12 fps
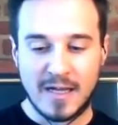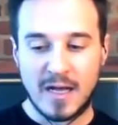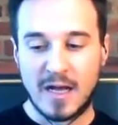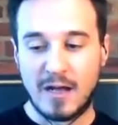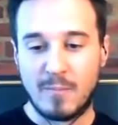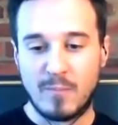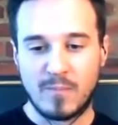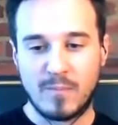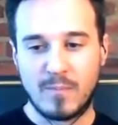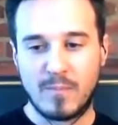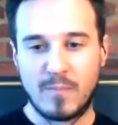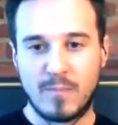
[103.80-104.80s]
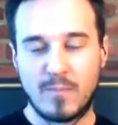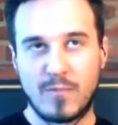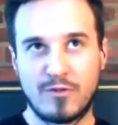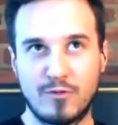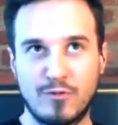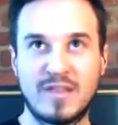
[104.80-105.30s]

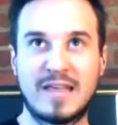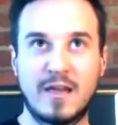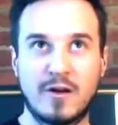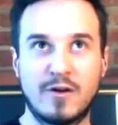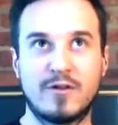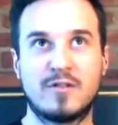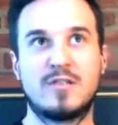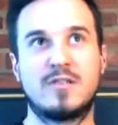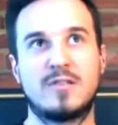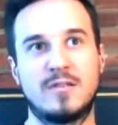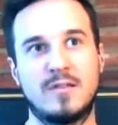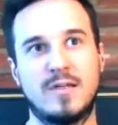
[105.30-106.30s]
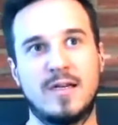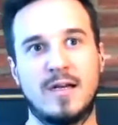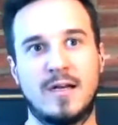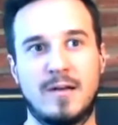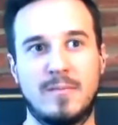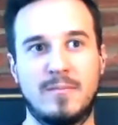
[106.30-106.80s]
Through the years,
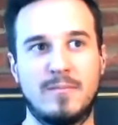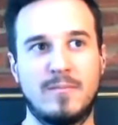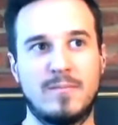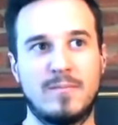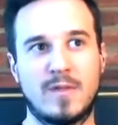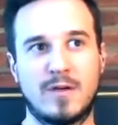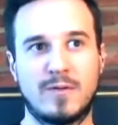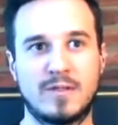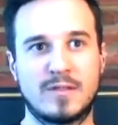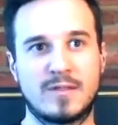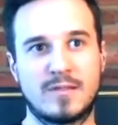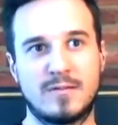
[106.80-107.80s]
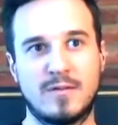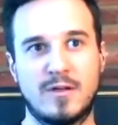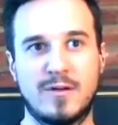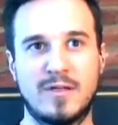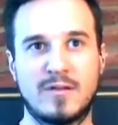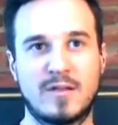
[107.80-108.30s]
there was,
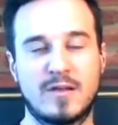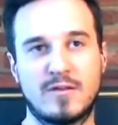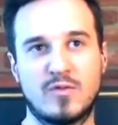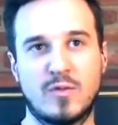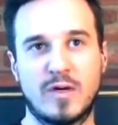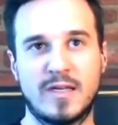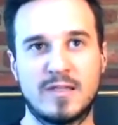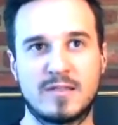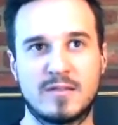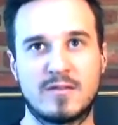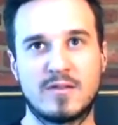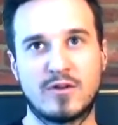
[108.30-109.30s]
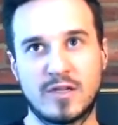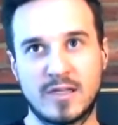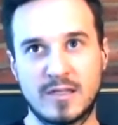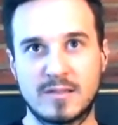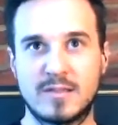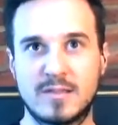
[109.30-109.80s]
into the 20s and
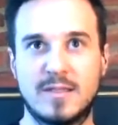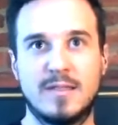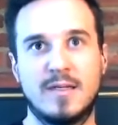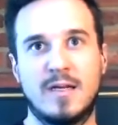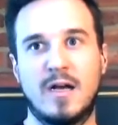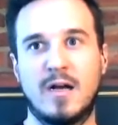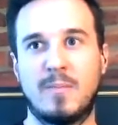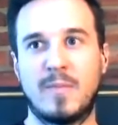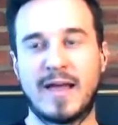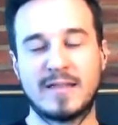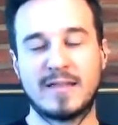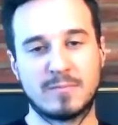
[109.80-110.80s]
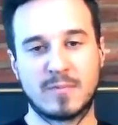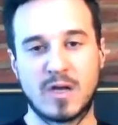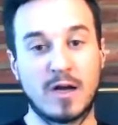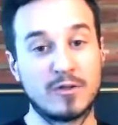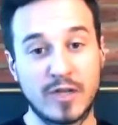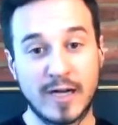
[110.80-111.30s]
30s, they had some
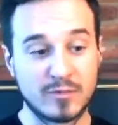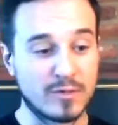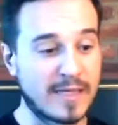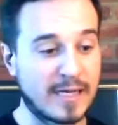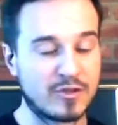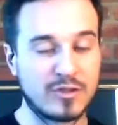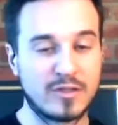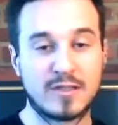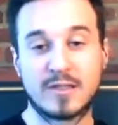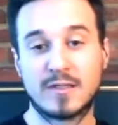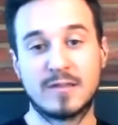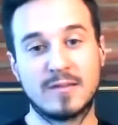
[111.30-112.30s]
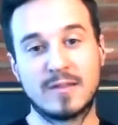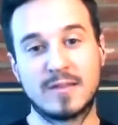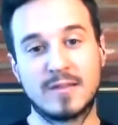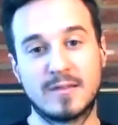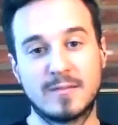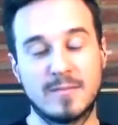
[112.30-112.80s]
contracts with actually
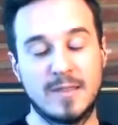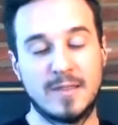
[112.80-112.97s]
the